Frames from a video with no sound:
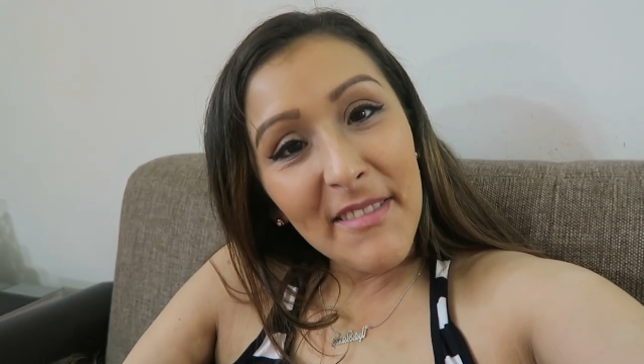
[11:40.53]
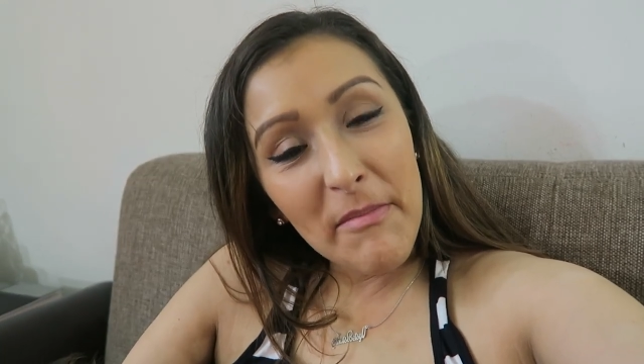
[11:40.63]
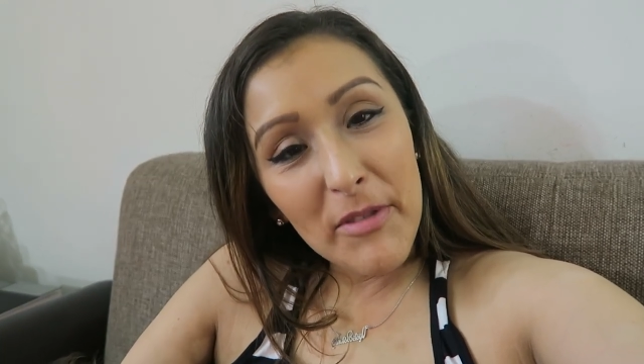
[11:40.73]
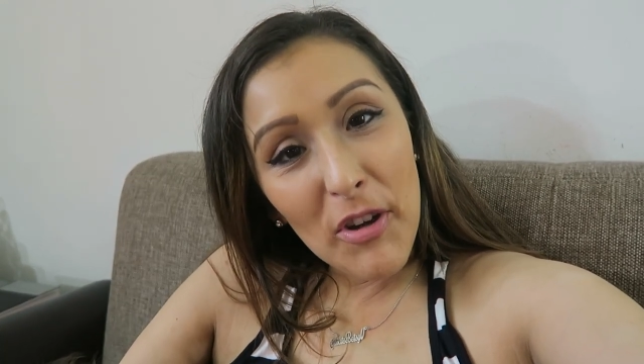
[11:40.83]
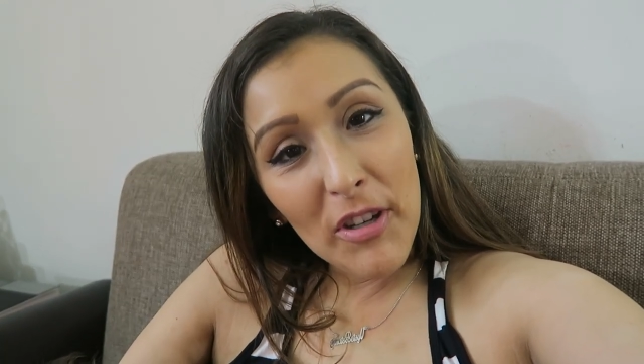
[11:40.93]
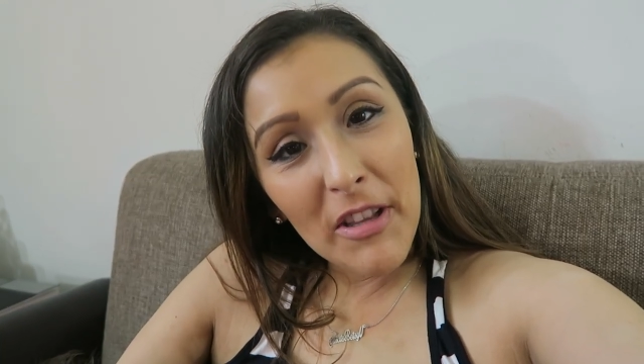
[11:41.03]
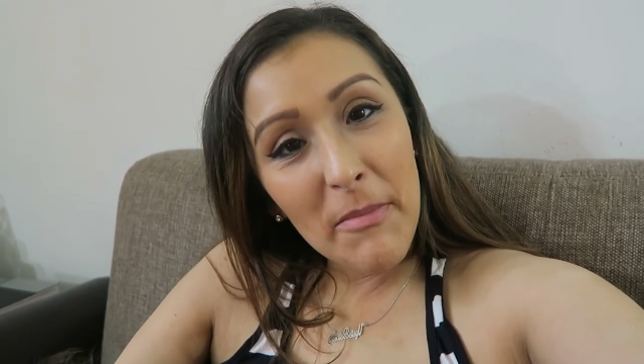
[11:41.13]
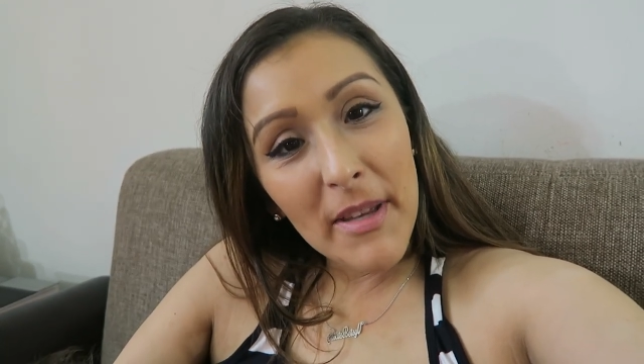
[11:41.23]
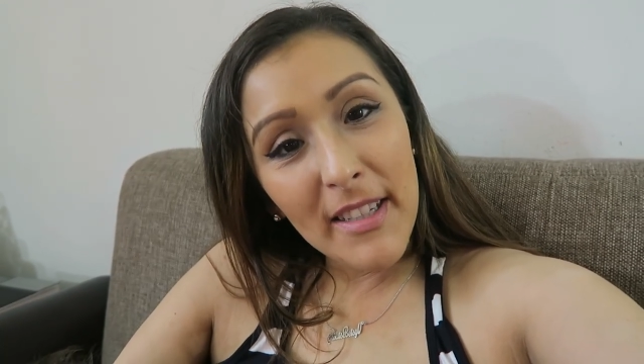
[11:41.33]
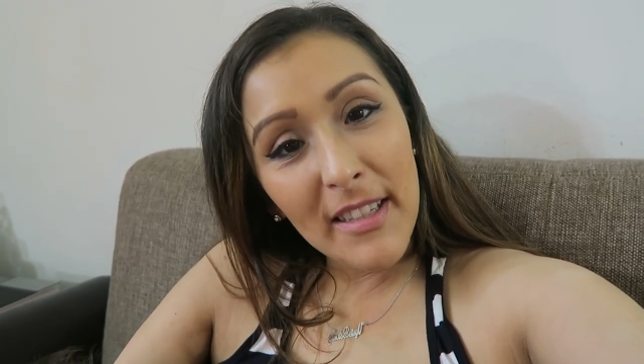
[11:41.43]
I'm dogging on the
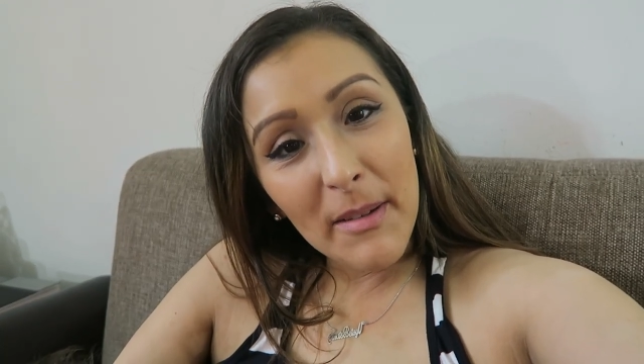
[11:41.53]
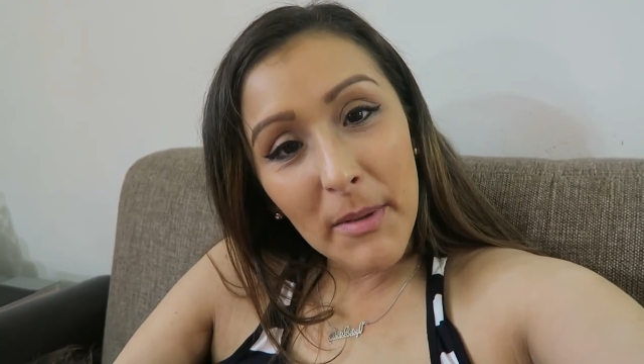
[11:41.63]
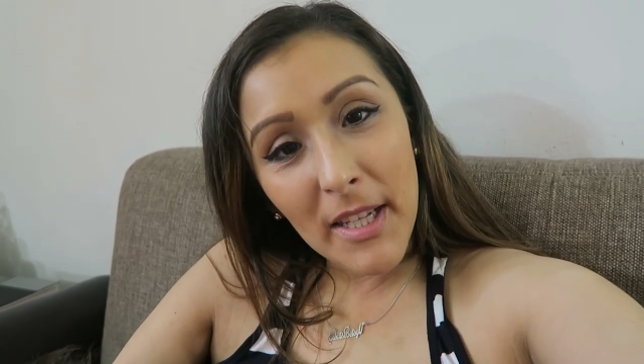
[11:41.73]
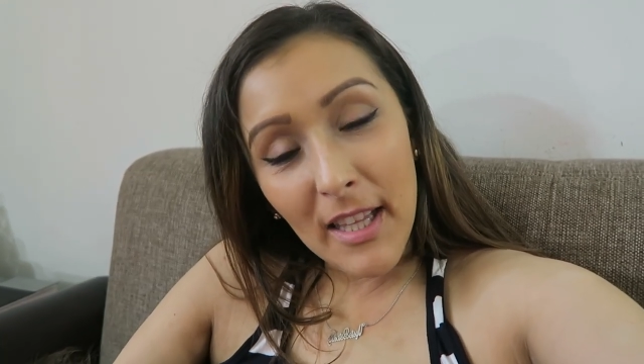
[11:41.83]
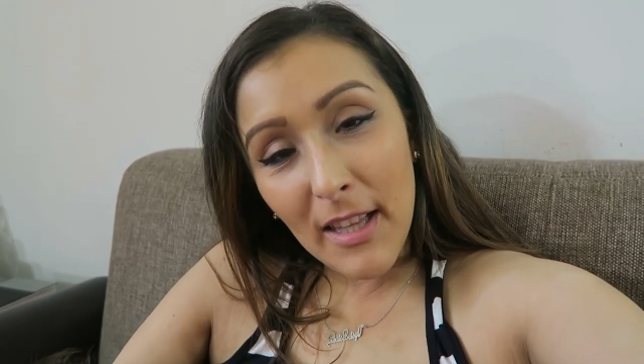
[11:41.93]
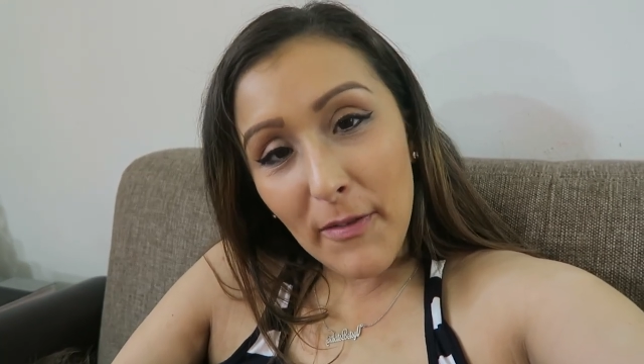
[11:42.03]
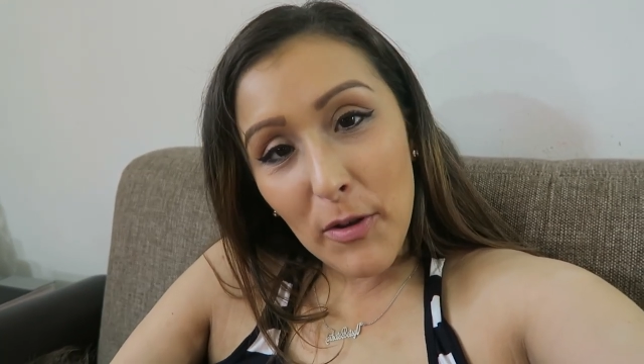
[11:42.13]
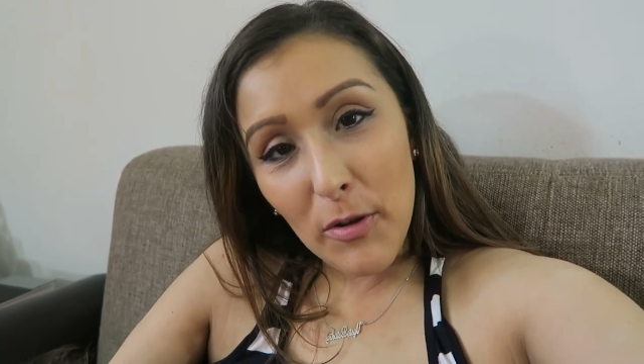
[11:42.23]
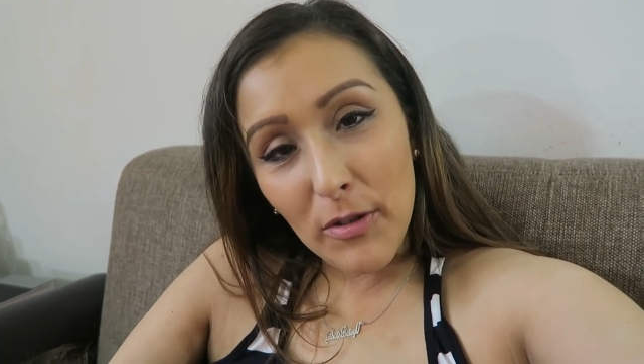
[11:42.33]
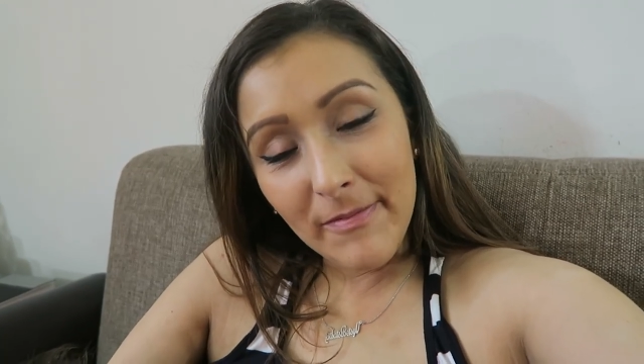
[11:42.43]
men. I'm kidding. I love
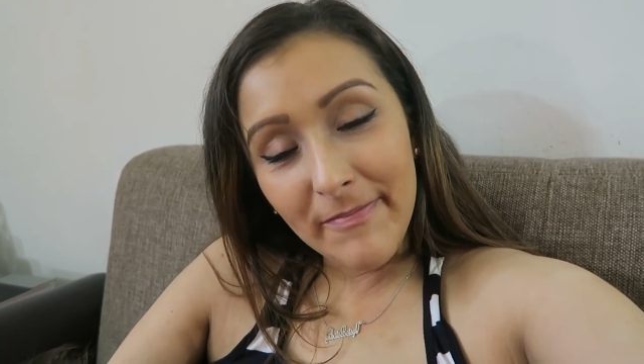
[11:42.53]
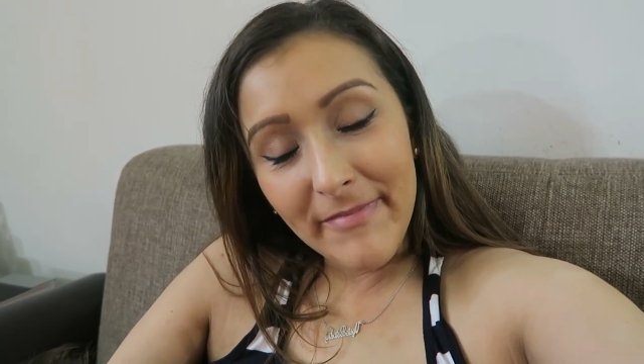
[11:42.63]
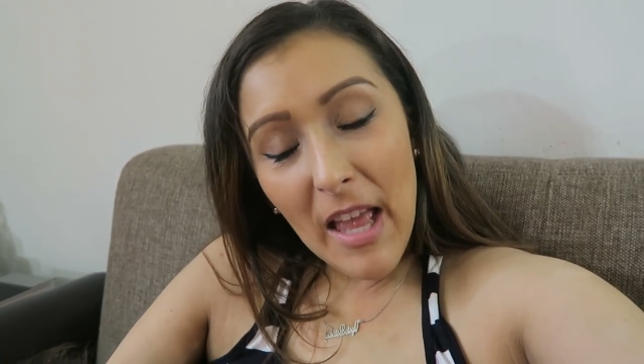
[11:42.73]
you all.